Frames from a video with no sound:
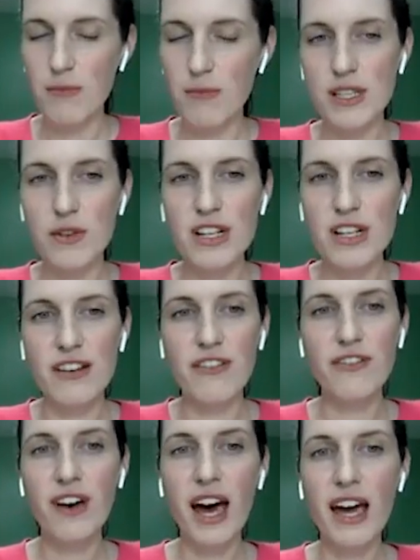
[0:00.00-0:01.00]
So there's a
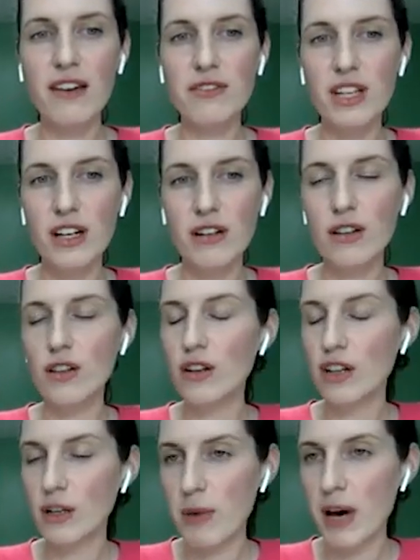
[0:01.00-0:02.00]
5-year
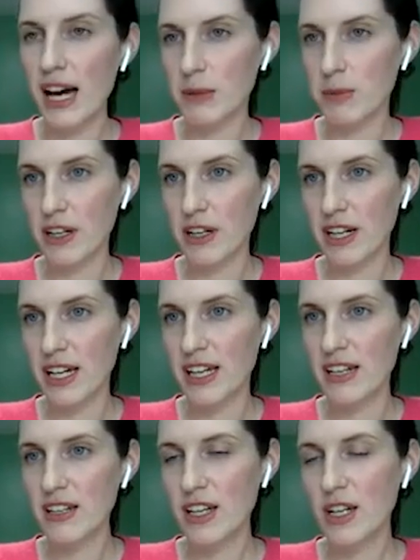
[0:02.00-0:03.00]
look back
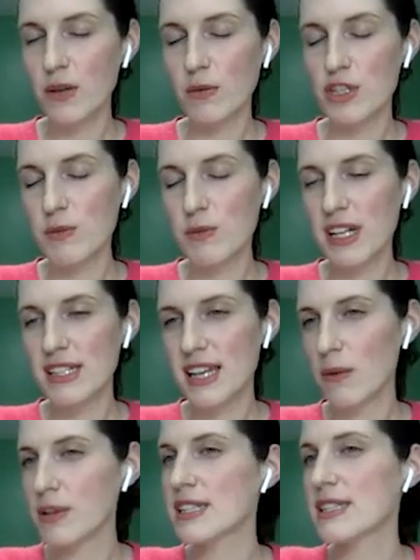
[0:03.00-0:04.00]
period, which means
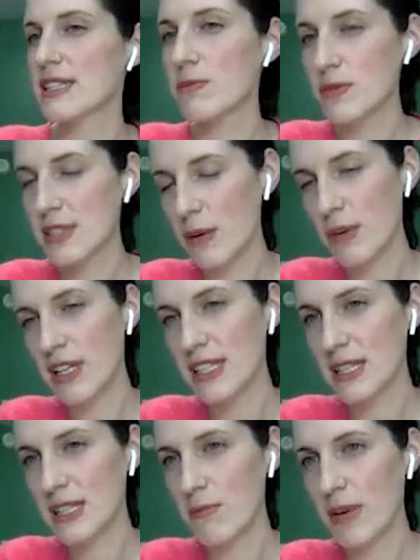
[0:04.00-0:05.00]
that when someone
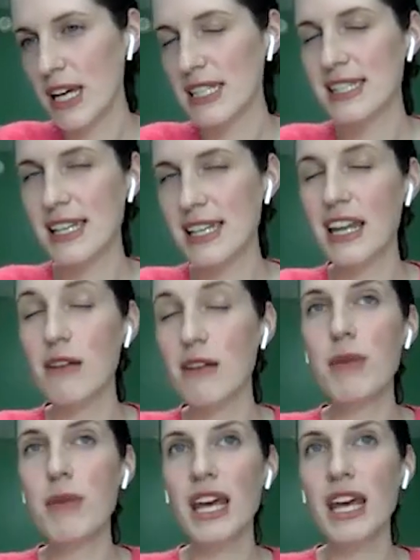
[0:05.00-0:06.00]
submits, and
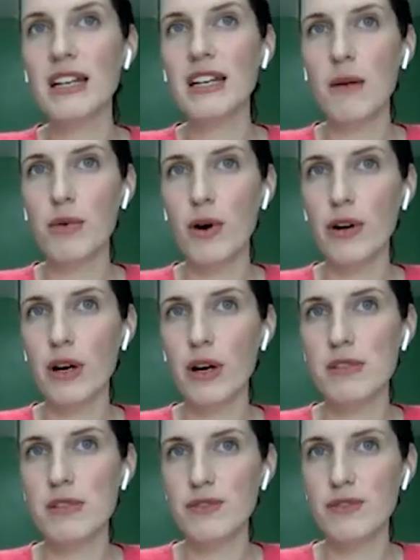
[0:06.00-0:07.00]
in Maine, that
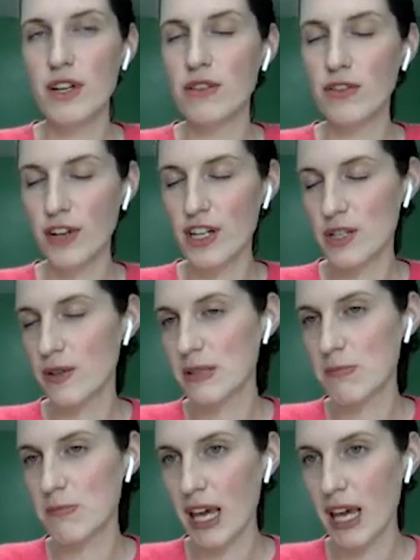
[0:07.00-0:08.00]
program is referred to
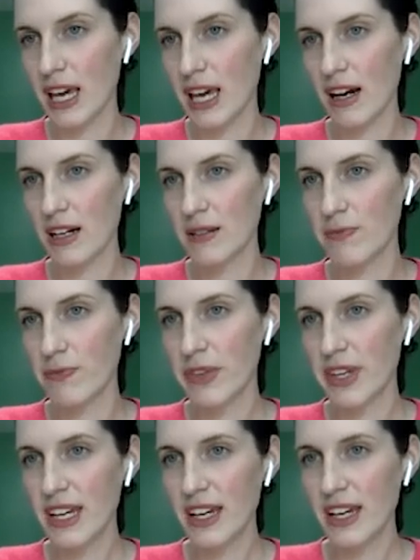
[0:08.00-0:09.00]
as MaineCare.
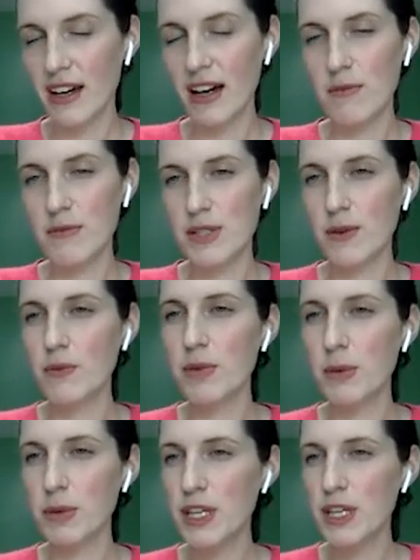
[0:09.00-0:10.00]
So
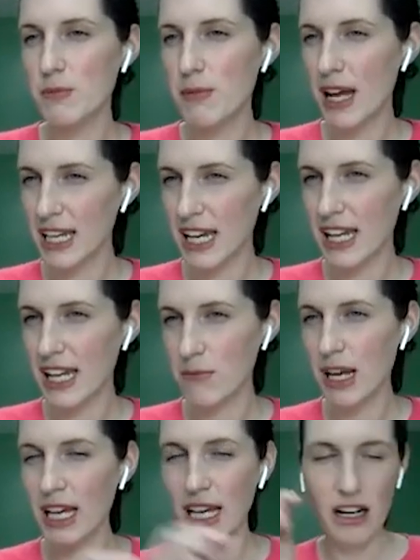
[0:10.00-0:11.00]
people use Medicaid and
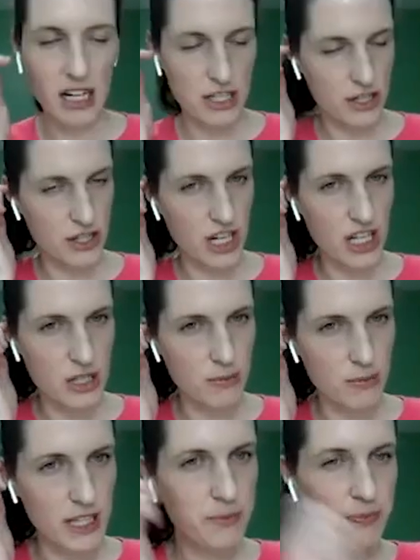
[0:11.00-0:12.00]
MaineCare
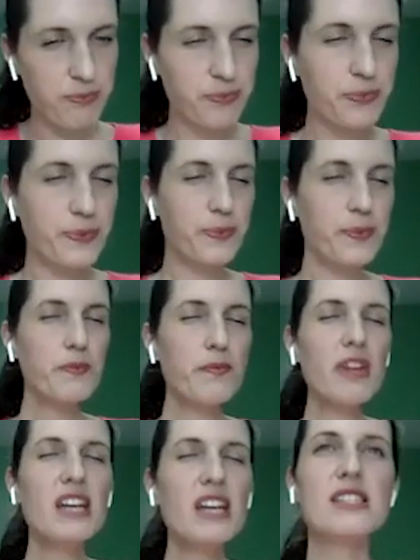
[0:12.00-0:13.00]
interchangeably.
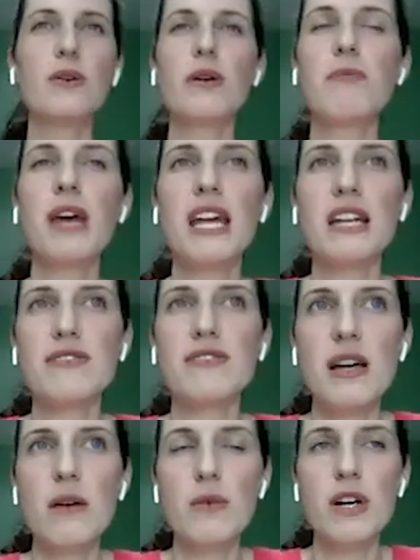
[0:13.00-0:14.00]
So in Maine, if
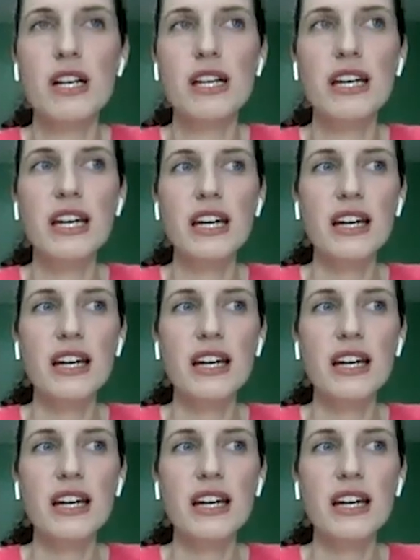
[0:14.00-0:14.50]
someone